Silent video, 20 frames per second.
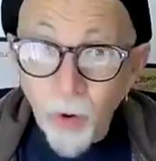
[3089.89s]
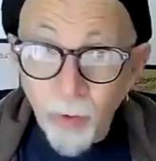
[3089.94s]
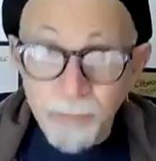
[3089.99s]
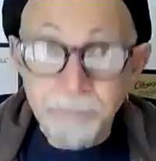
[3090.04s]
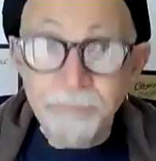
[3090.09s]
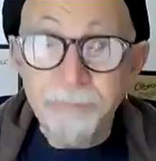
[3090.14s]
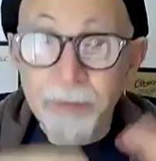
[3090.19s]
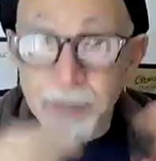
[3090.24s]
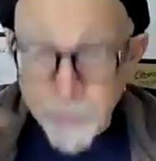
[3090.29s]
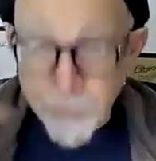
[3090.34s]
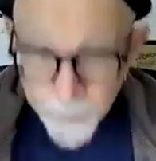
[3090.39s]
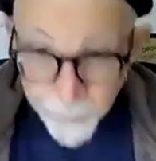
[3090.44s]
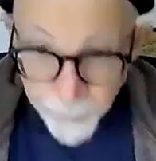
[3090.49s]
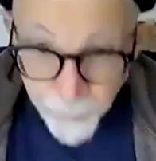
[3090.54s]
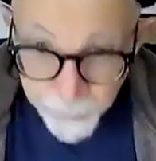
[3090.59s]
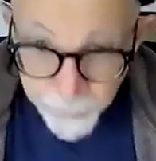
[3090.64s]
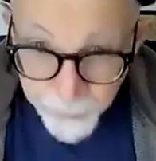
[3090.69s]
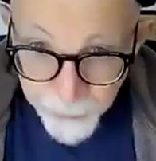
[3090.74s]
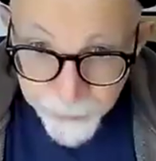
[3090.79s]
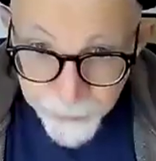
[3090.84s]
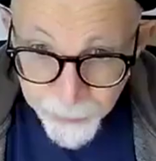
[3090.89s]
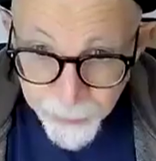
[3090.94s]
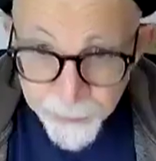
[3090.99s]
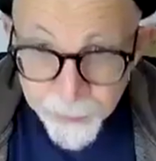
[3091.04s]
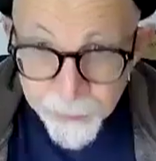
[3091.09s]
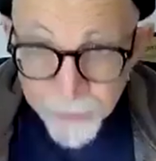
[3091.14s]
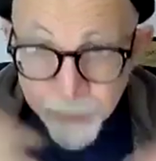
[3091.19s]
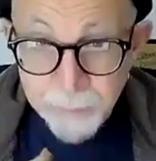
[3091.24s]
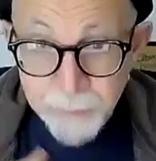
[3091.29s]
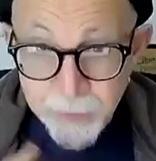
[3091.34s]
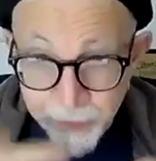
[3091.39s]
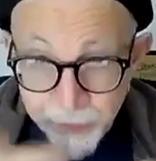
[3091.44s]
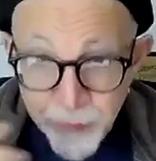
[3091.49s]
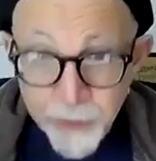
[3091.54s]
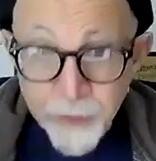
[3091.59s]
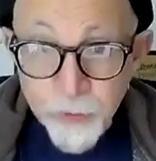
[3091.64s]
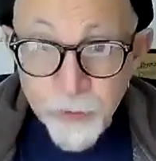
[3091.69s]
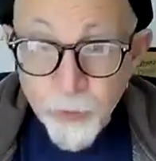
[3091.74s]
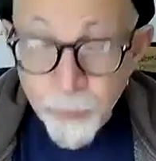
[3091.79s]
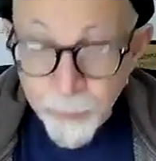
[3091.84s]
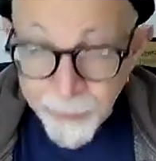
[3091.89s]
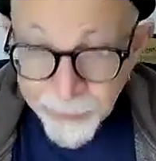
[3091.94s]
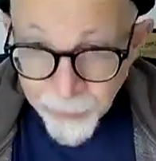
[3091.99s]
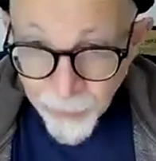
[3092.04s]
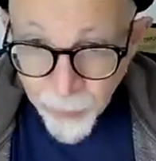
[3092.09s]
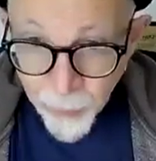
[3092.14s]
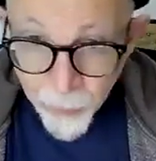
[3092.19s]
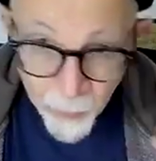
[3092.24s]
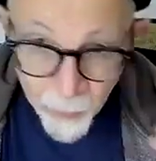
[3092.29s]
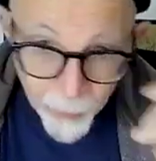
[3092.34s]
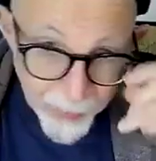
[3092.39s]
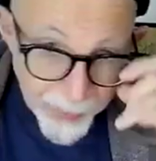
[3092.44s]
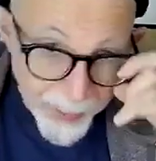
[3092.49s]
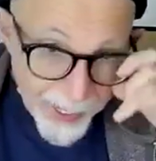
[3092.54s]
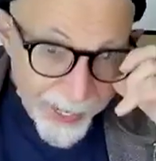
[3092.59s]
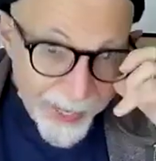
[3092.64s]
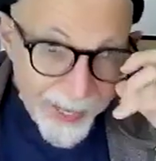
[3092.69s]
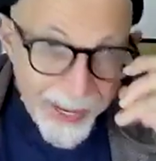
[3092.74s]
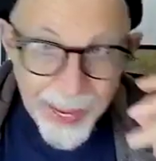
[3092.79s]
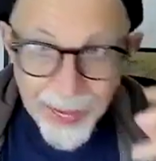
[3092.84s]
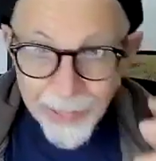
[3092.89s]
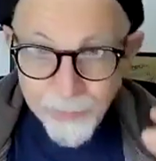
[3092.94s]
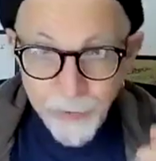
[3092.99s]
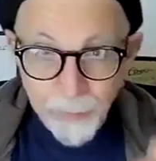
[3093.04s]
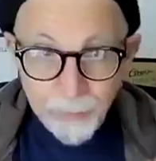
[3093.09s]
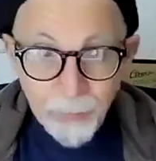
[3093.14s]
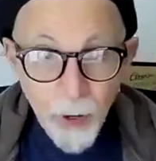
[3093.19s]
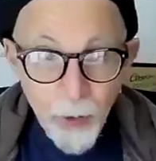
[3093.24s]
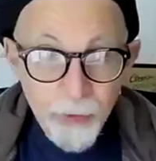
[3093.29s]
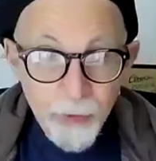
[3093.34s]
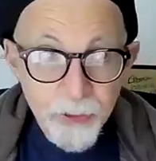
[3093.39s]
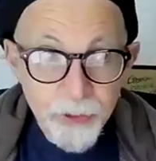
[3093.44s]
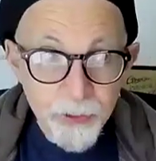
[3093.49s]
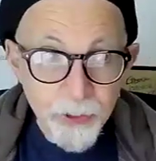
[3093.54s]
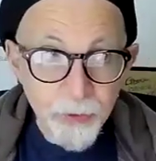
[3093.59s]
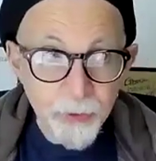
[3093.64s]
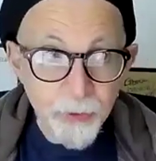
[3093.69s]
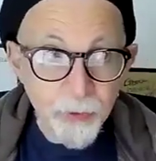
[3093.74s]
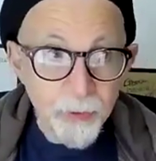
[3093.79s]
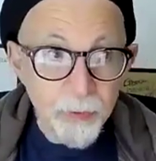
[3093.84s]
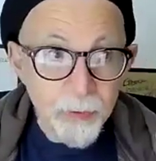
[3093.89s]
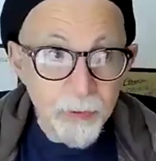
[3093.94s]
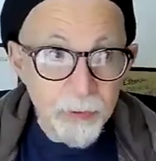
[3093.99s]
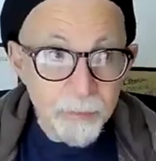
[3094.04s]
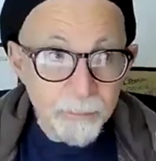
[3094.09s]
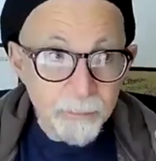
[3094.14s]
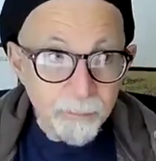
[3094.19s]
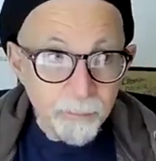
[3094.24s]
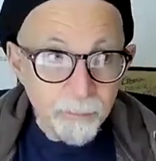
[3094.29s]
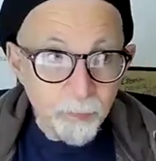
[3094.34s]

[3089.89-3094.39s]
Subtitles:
or visible musicians we know, as opposed to